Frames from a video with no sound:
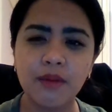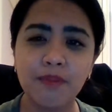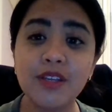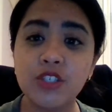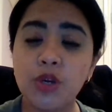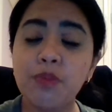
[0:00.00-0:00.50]

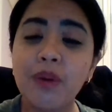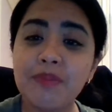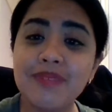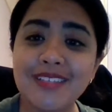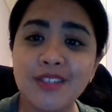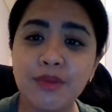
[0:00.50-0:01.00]
bitch, you
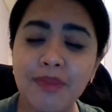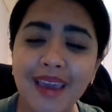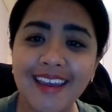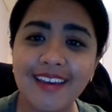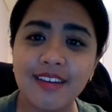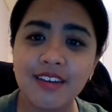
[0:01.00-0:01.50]
bumped into
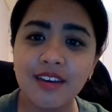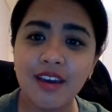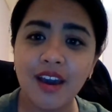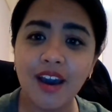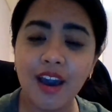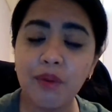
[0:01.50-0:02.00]
me.
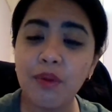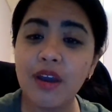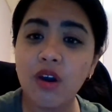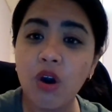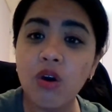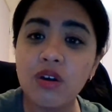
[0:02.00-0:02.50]
I
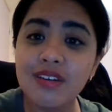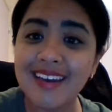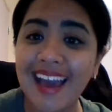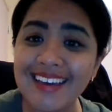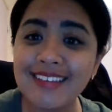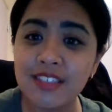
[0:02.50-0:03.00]
went all
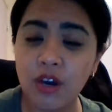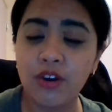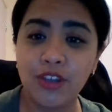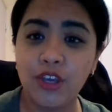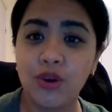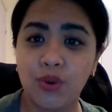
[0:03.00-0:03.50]
nice
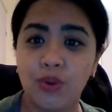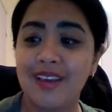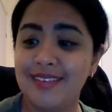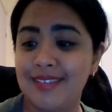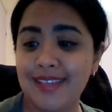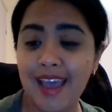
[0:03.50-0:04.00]
on you
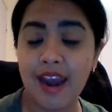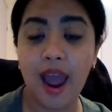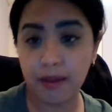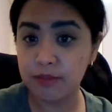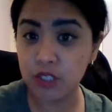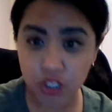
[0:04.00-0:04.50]
and said,
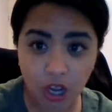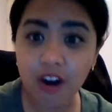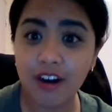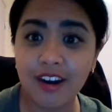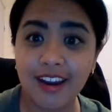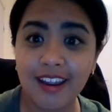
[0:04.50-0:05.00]
"I'm
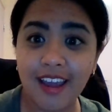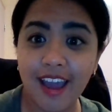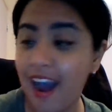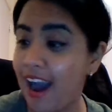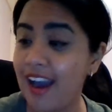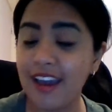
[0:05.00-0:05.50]
sorry.
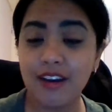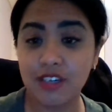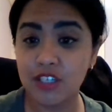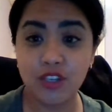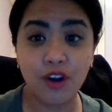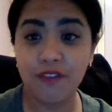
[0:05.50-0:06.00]
I
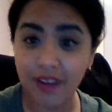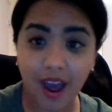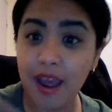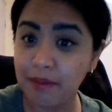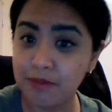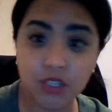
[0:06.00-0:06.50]
deserve it.
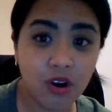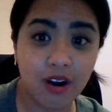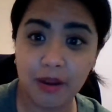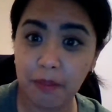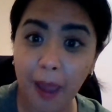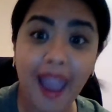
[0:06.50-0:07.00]
I'm
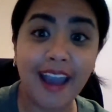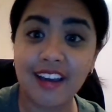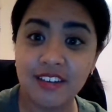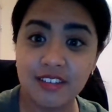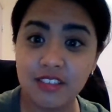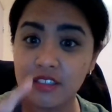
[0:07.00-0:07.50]
sorry
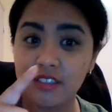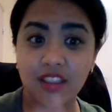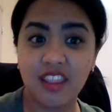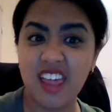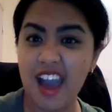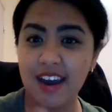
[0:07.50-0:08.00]
back."
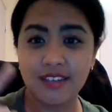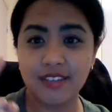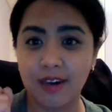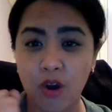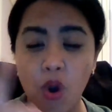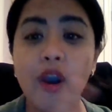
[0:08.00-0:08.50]
That is
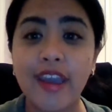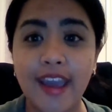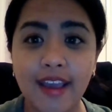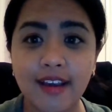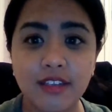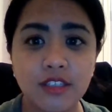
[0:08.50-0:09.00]

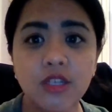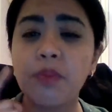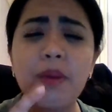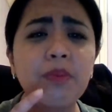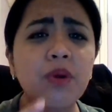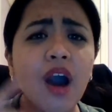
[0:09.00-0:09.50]
annoying. So
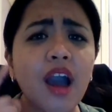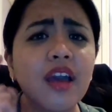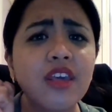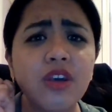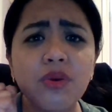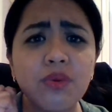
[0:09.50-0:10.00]
people,
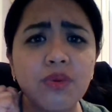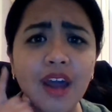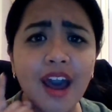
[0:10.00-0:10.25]
you would